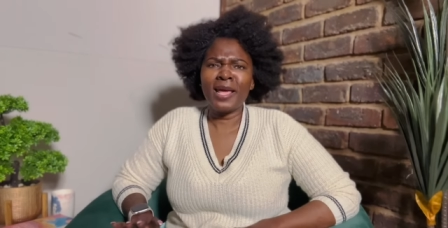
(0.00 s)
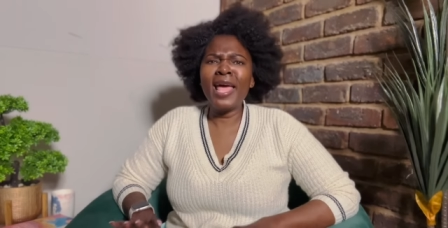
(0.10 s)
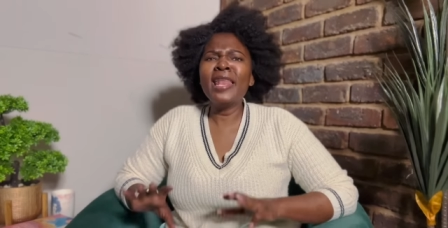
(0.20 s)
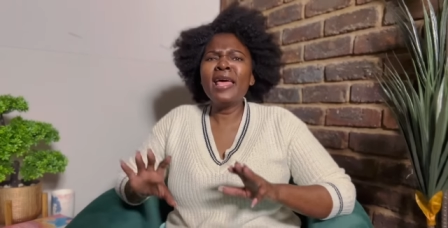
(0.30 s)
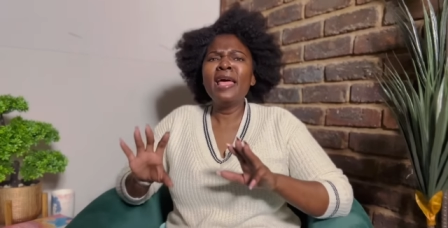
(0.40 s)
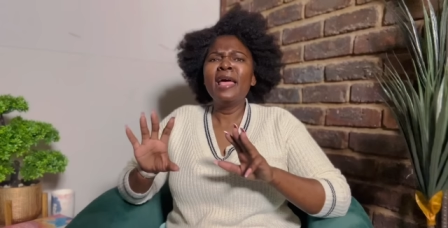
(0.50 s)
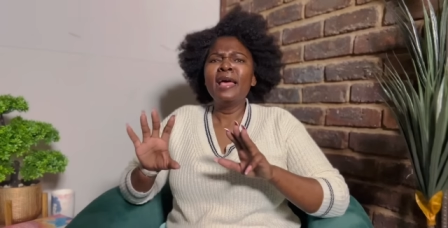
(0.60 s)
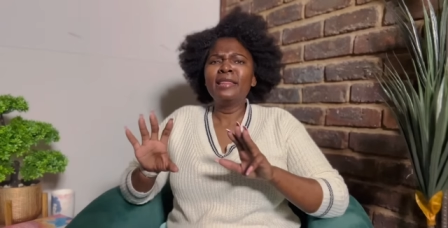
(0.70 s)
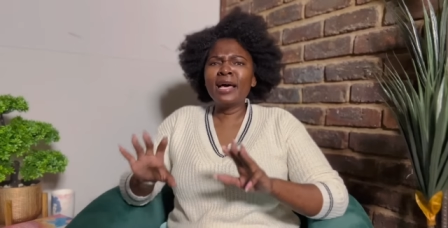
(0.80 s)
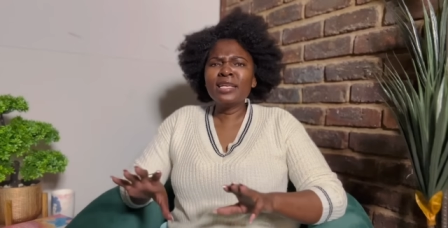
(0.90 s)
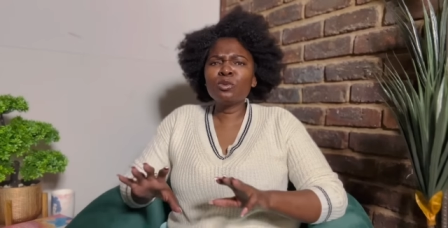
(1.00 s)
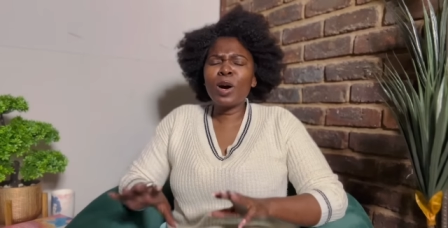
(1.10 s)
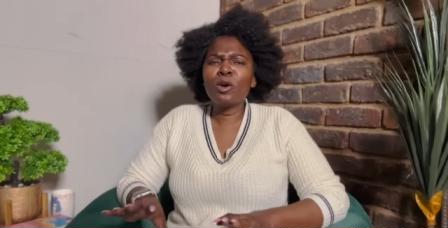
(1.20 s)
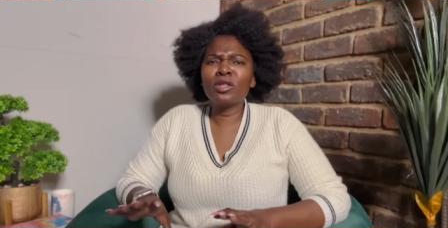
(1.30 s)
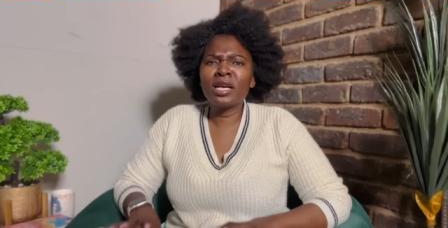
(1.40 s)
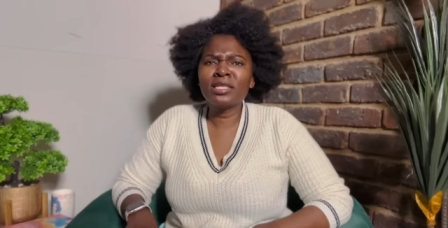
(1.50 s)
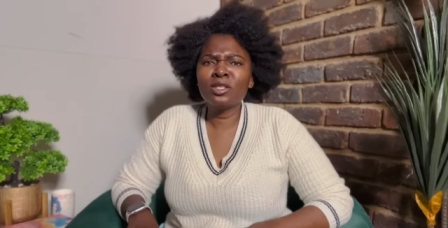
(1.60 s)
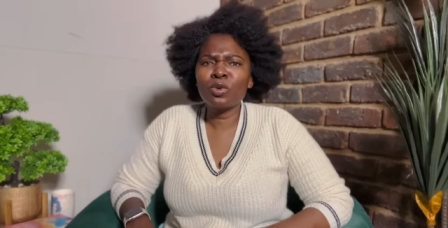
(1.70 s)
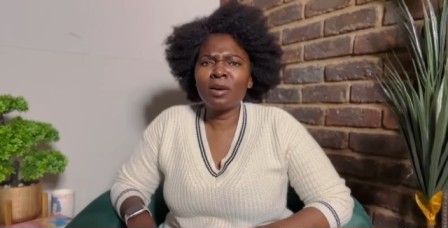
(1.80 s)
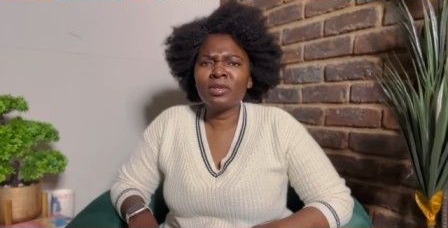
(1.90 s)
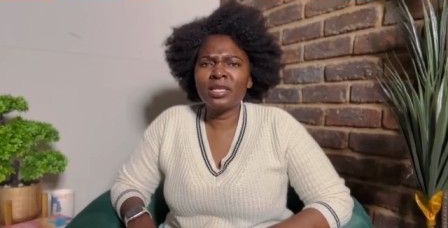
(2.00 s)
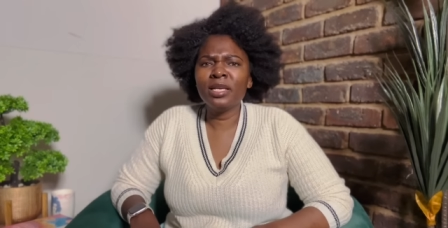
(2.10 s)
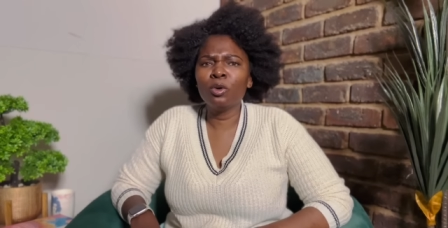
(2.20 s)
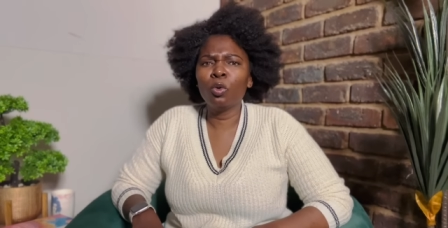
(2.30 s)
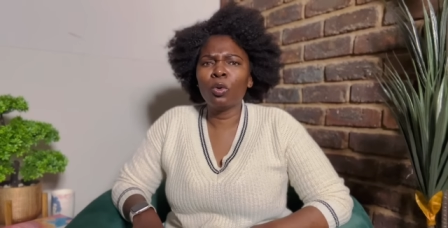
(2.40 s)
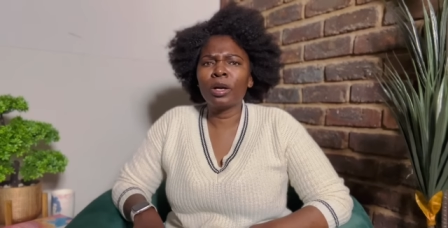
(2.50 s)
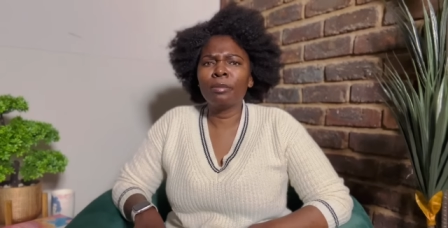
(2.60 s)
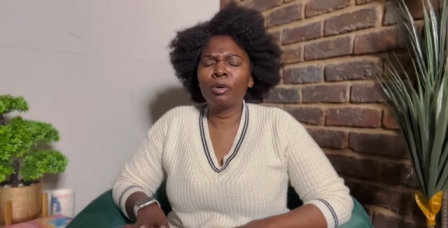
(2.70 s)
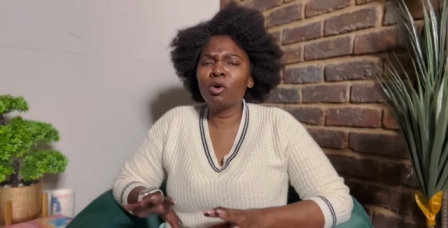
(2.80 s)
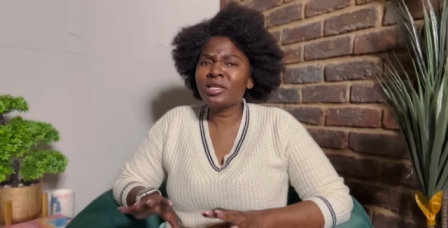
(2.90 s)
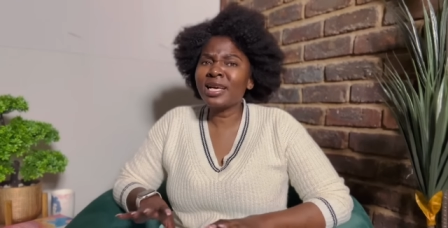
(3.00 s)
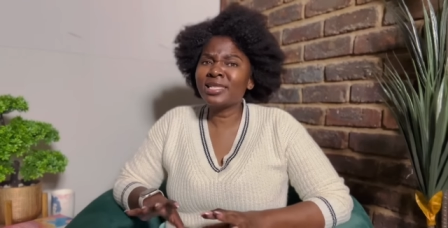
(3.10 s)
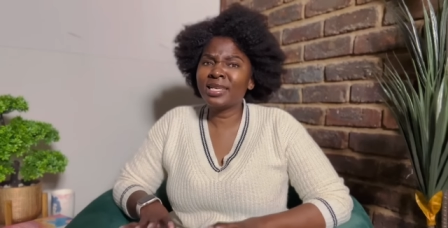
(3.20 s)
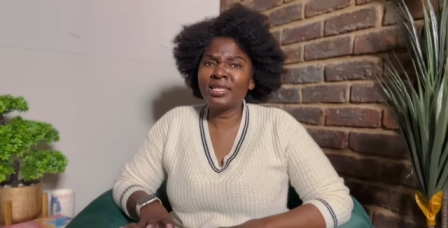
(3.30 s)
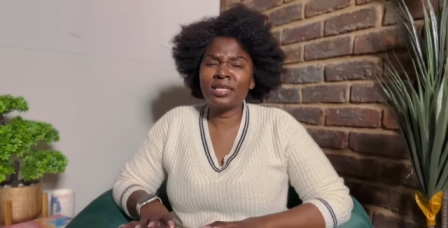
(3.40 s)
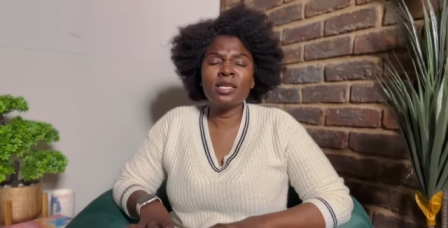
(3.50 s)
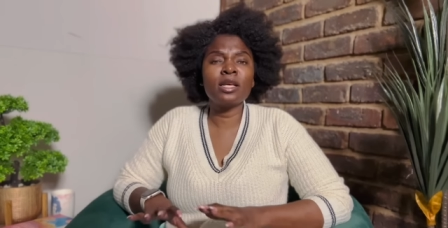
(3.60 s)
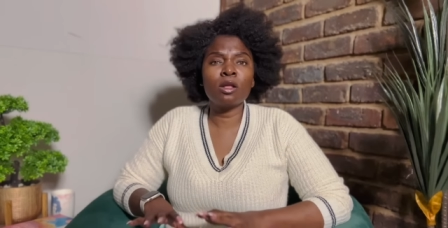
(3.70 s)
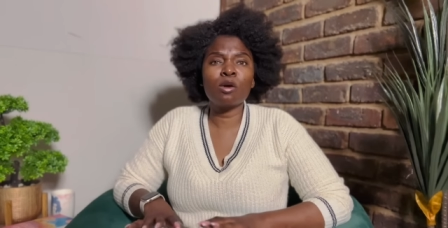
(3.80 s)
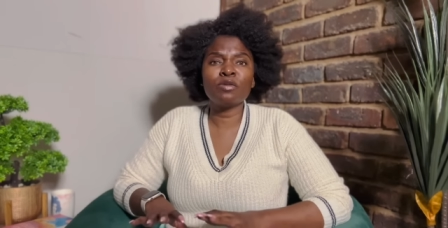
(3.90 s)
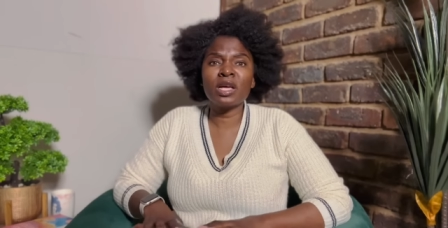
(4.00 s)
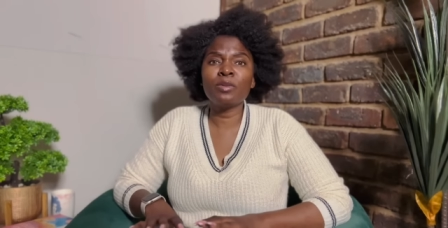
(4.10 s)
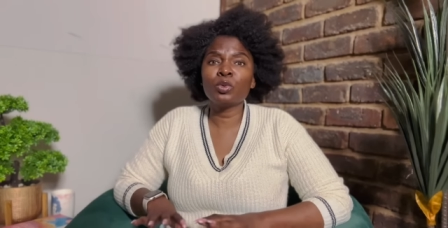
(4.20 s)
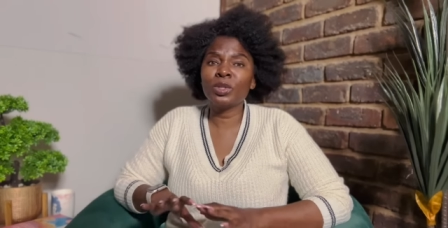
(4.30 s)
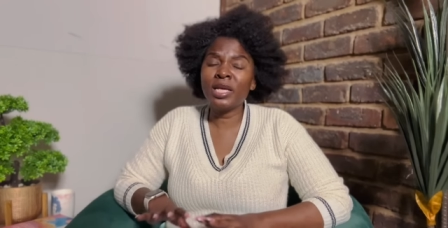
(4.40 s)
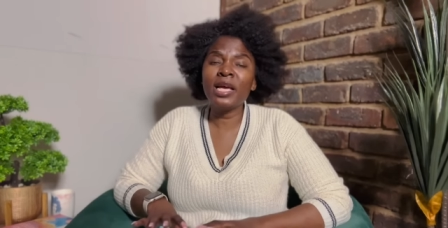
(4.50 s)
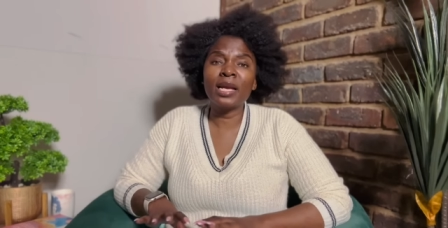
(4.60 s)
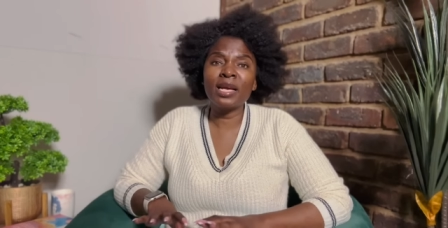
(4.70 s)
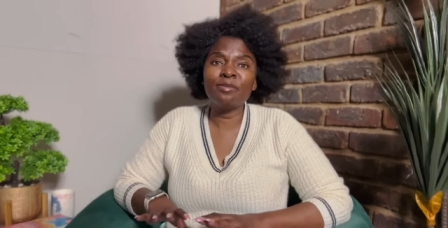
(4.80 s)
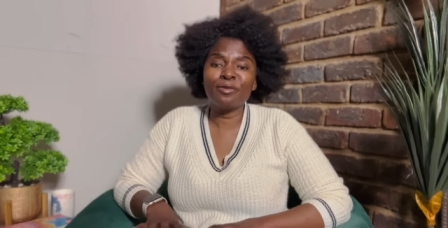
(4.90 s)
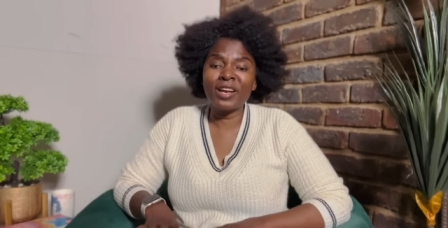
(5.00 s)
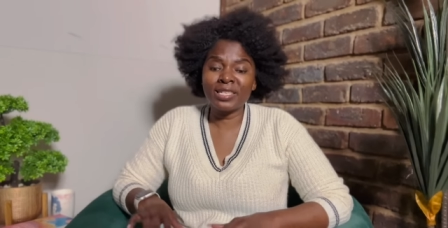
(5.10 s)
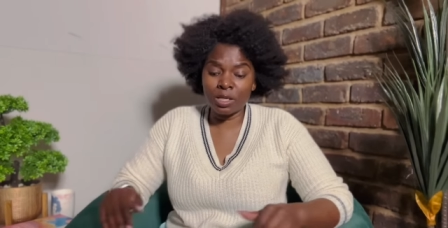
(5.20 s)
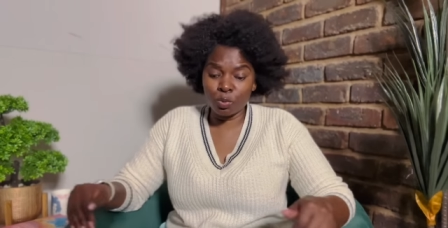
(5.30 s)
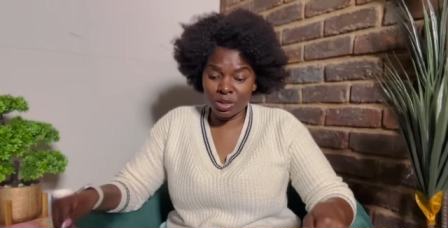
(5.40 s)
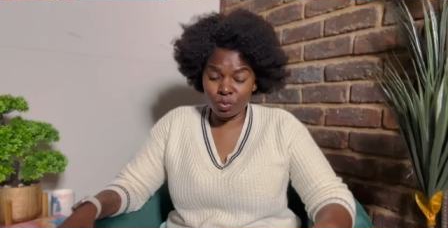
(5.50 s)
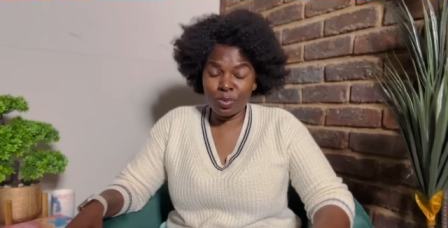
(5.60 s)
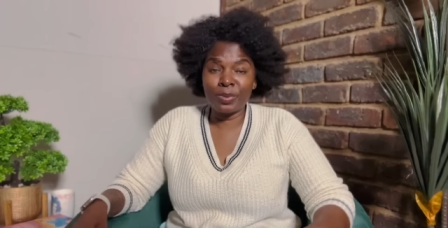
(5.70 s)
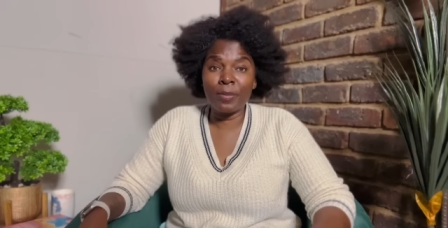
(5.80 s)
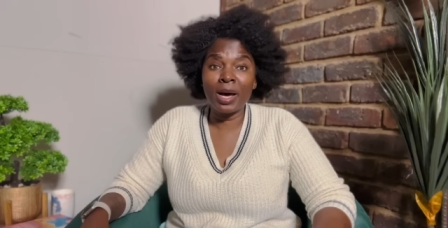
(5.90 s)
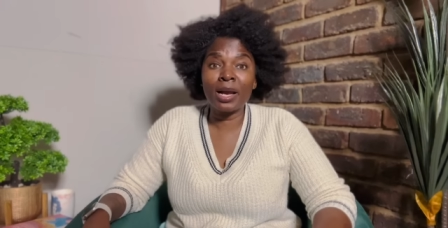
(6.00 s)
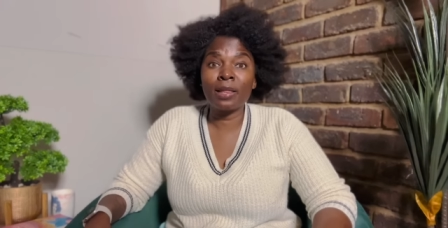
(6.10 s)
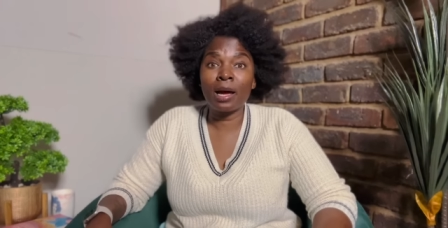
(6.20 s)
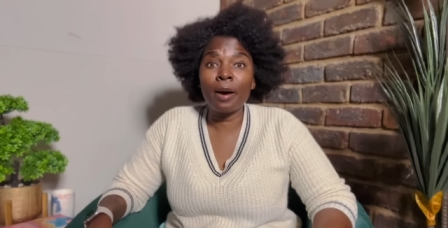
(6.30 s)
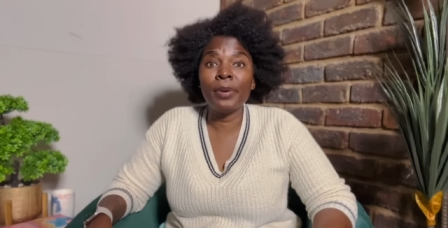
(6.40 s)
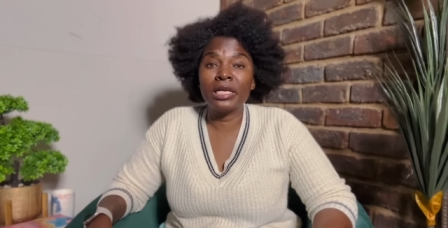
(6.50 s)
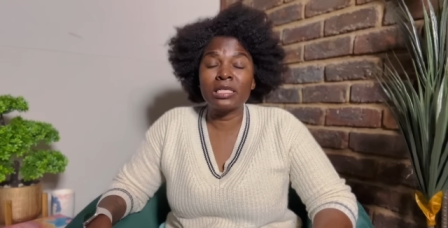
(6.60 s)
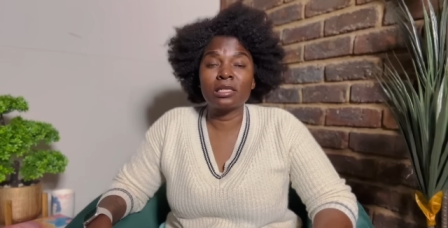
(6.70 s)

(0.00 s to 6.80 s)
And uh, that is one of the reasons why I'm saying Mori, because as Christians, a lot of times we take red flags and we sweep them under the carpet.